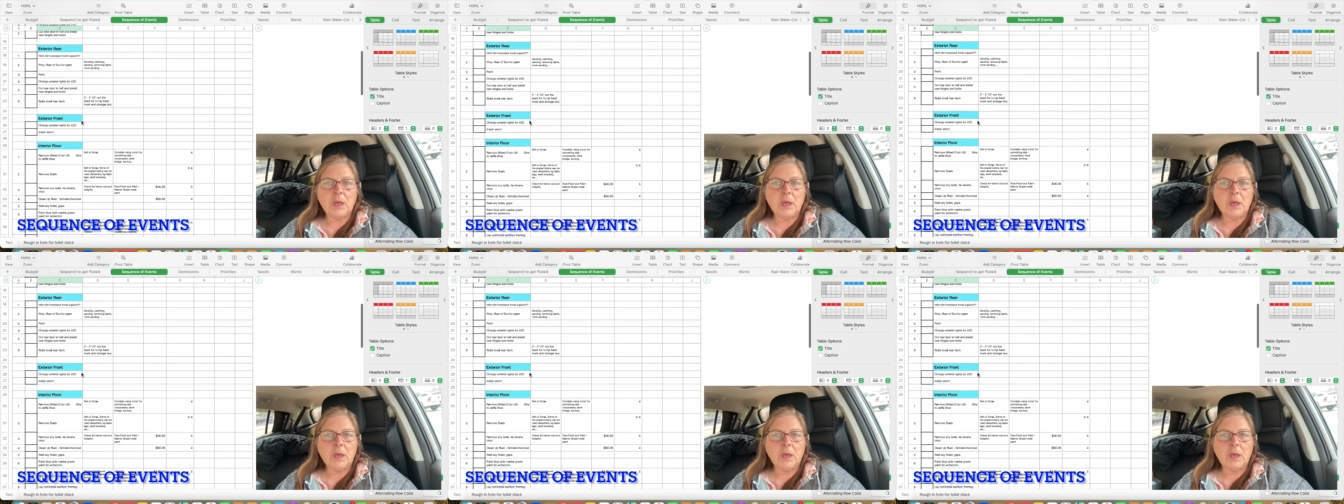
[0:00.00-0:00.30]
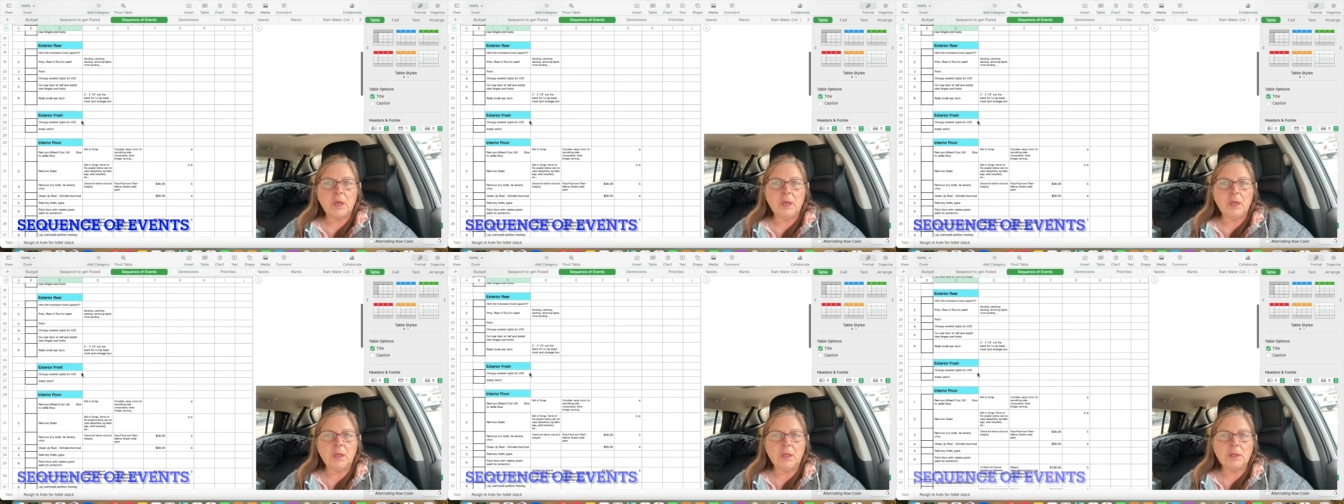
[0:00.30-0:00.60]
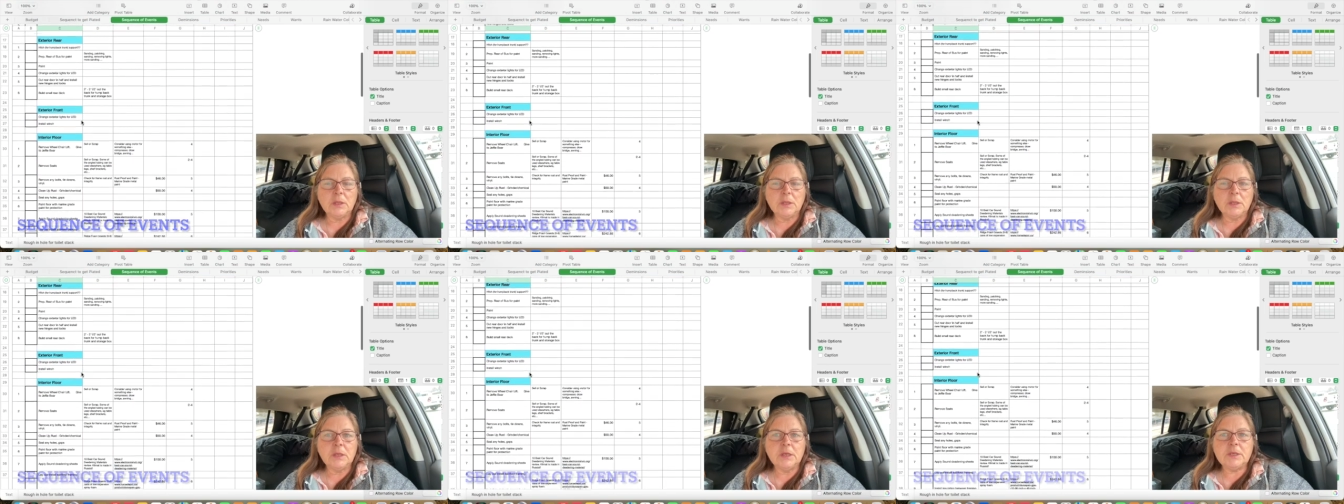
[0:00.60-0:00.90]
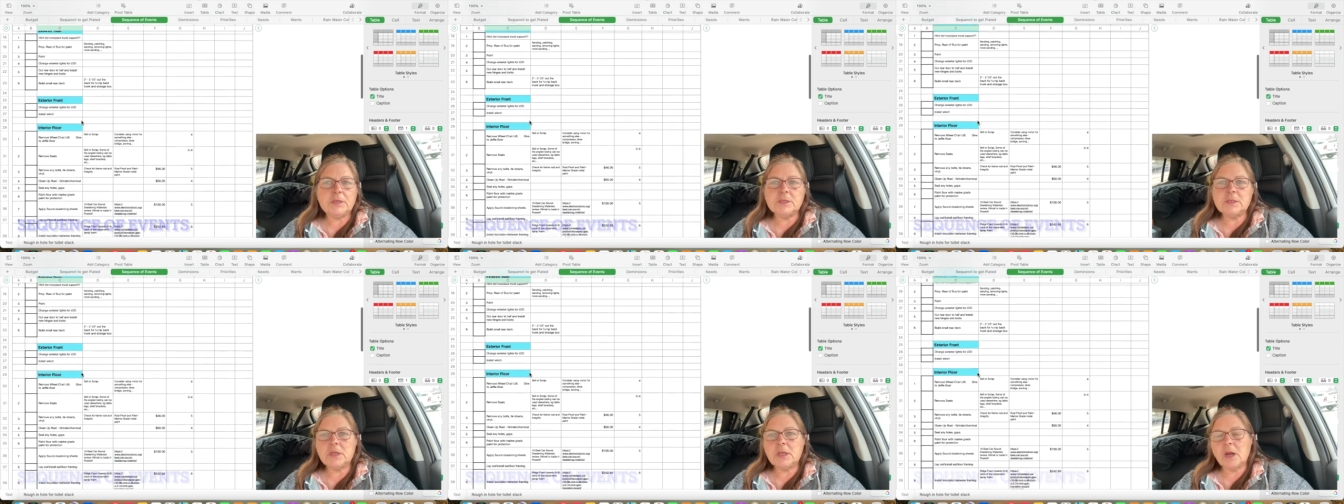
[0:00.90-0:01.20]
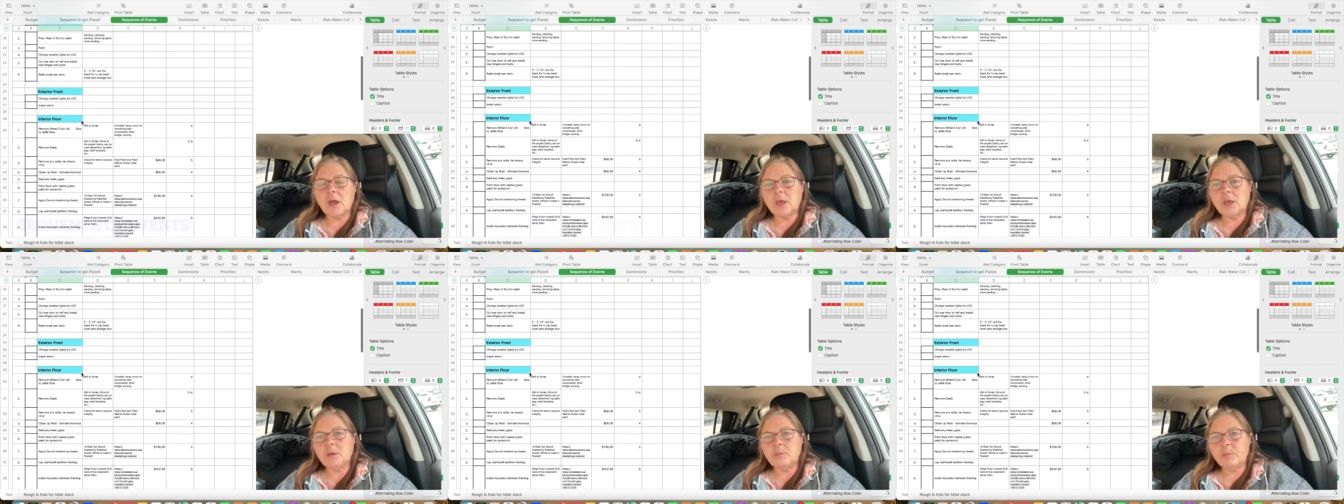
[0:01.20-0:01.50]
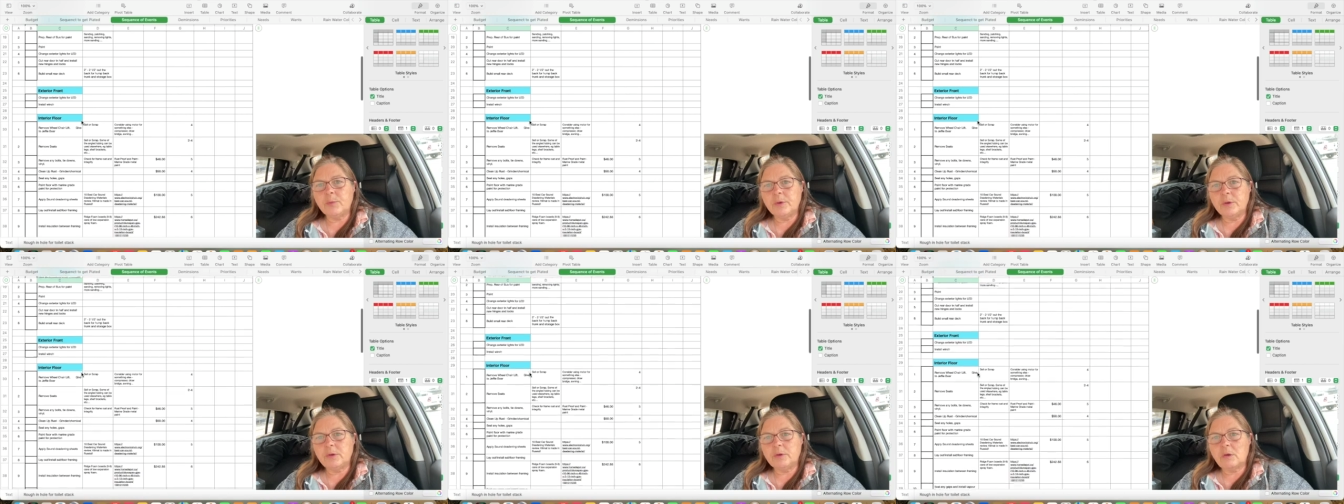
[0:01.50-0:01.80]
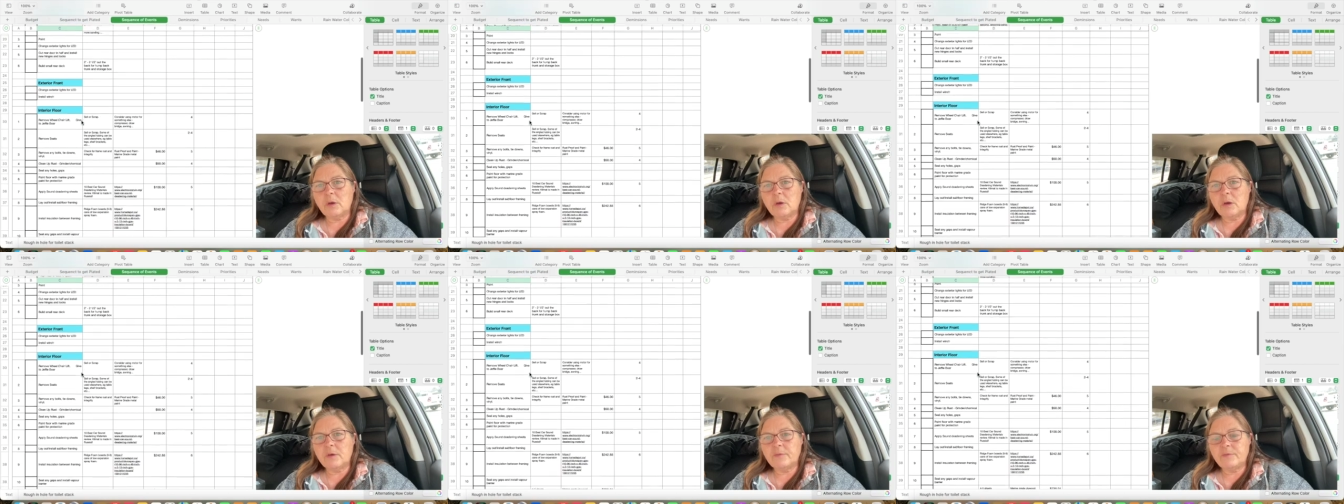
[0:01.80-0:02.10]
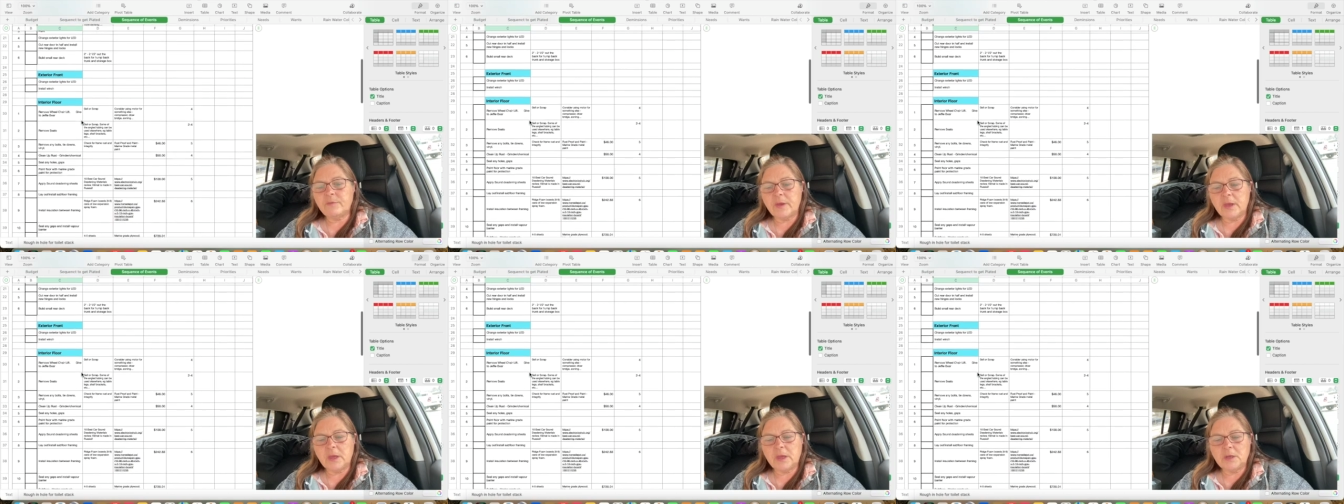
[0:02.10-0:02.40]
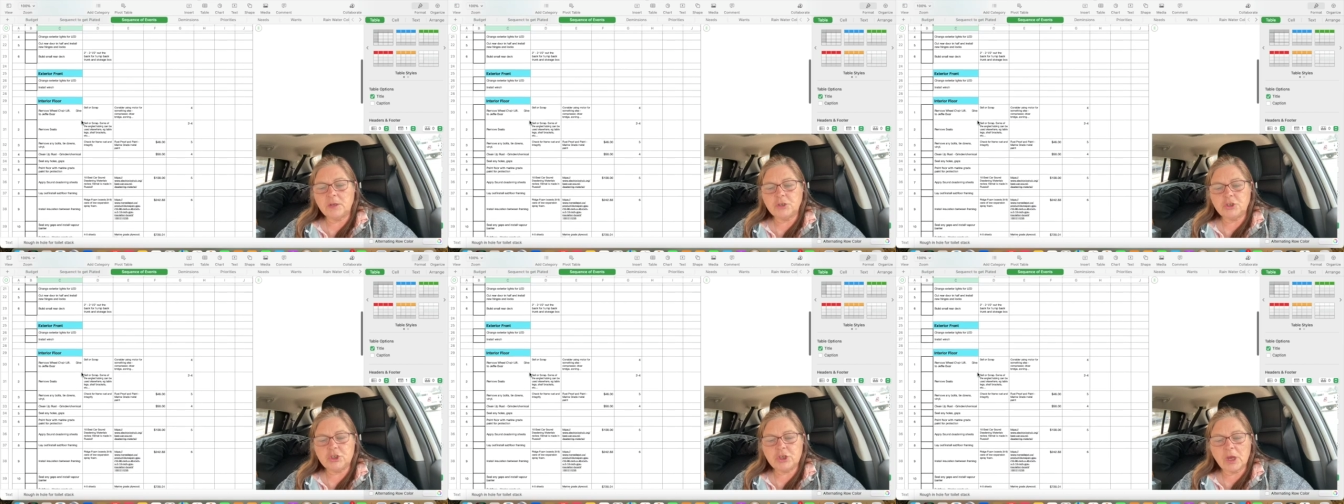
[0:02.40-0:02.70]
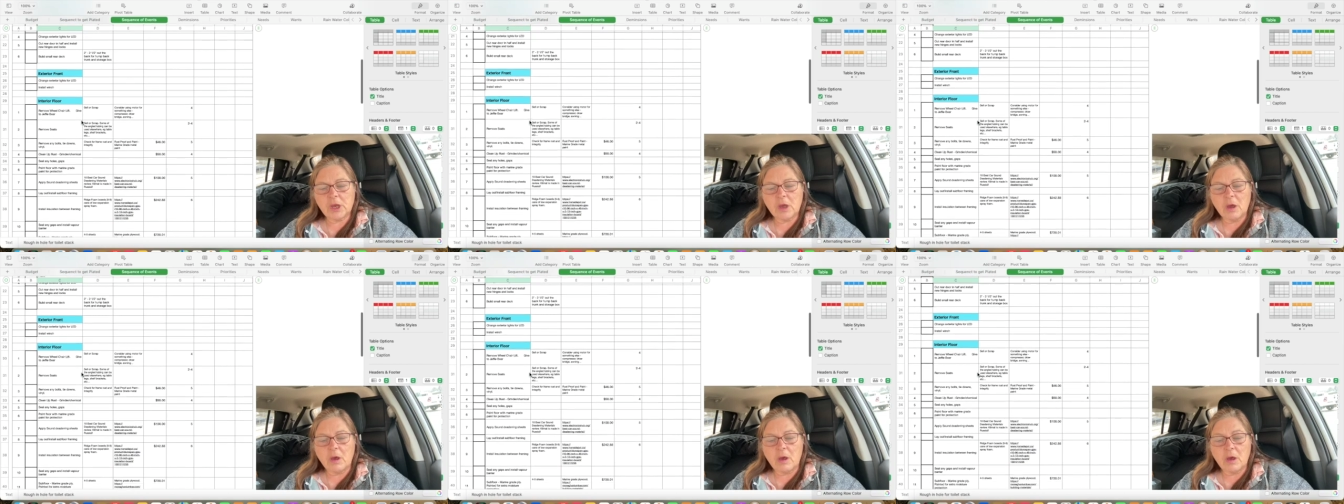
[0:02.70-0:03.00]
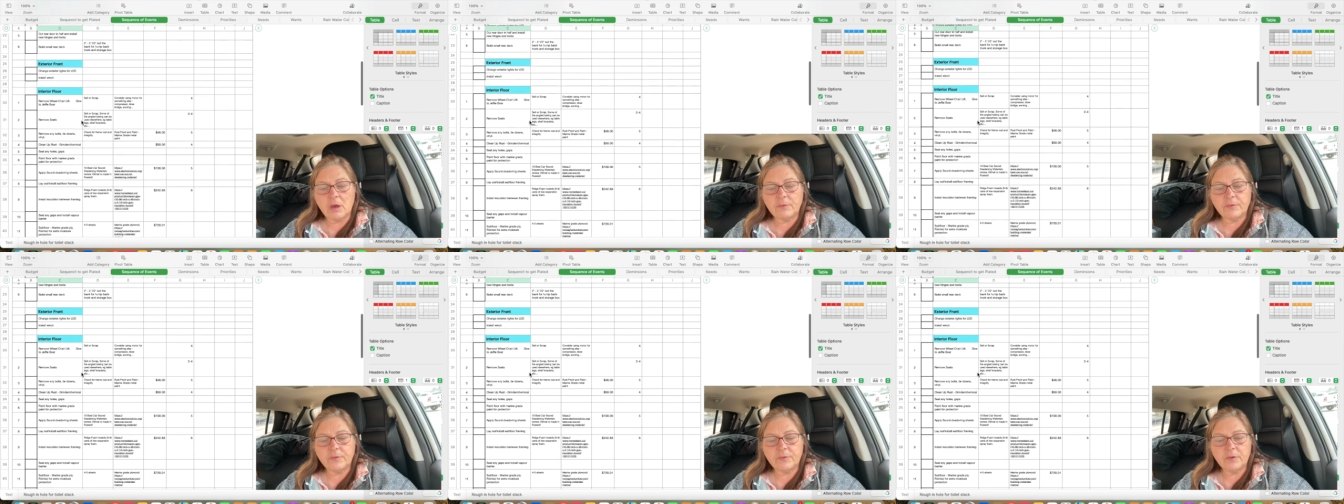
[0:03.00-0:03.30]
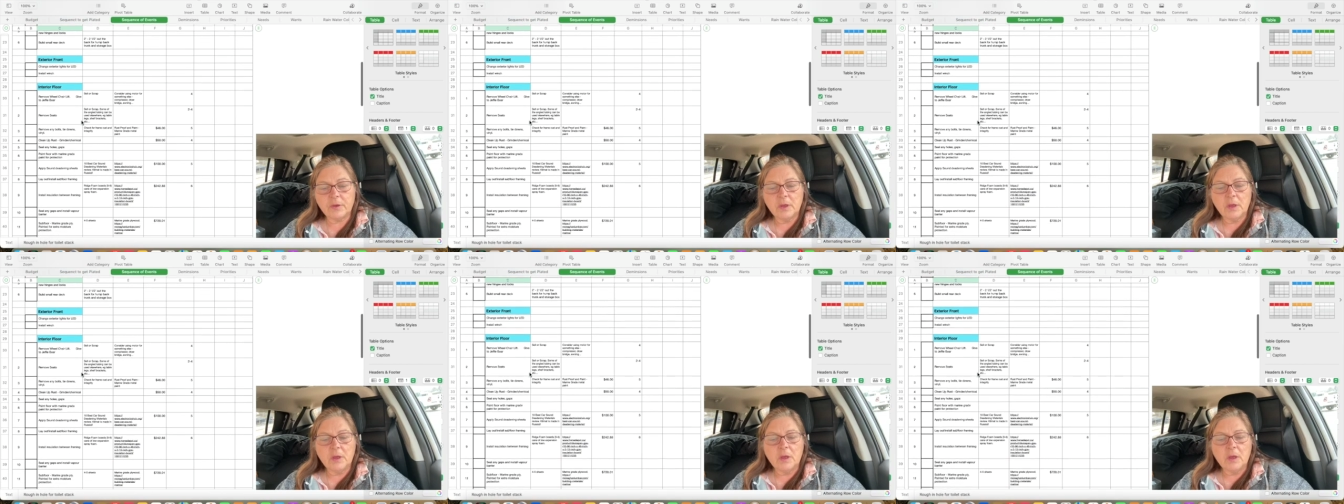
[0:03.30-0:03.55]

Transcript: a list that I can print off and check off